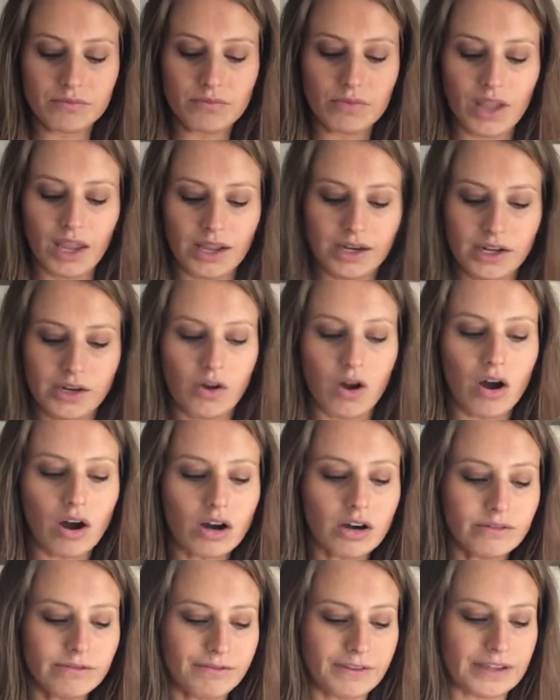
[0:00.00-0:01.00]
And in
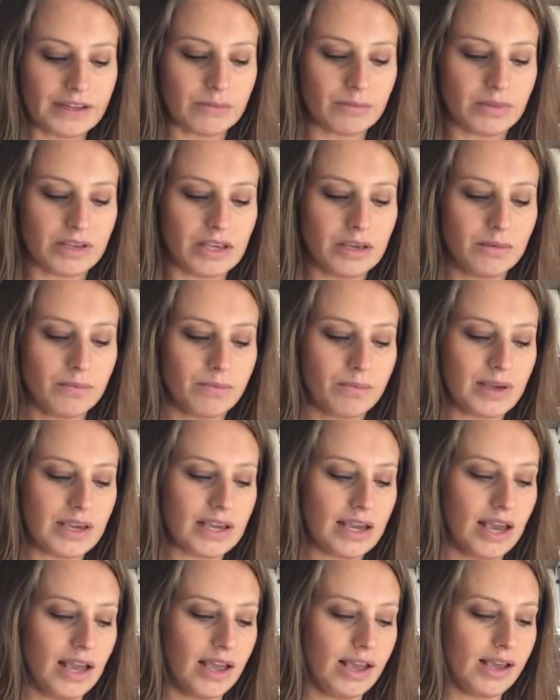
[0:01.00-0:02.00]
our family,
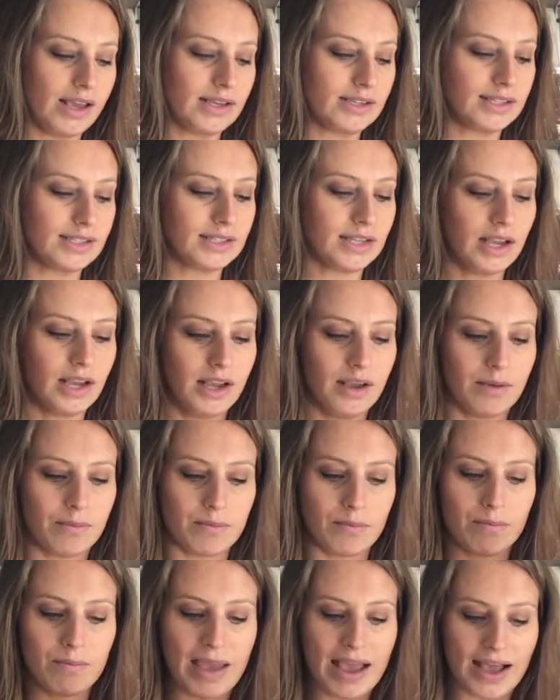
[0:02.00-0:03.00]
because
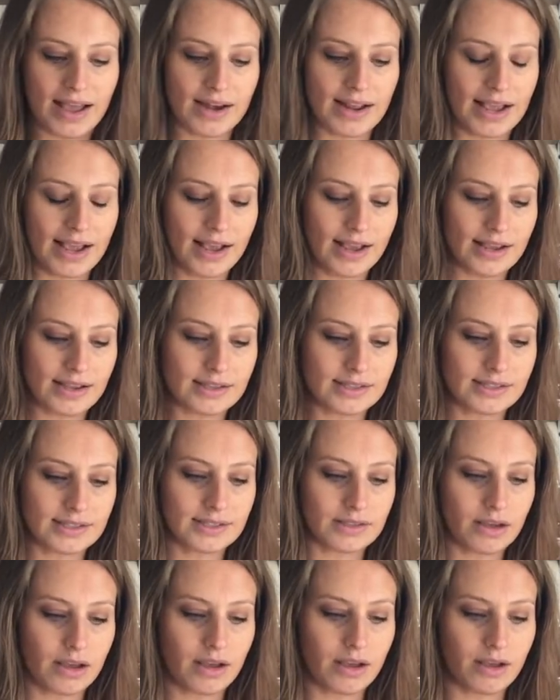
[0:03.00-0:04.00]
Matt has
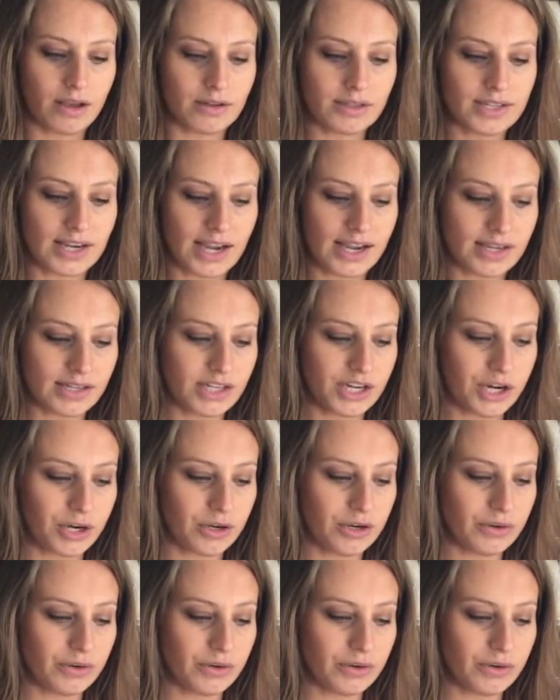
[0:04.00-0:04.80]
dietary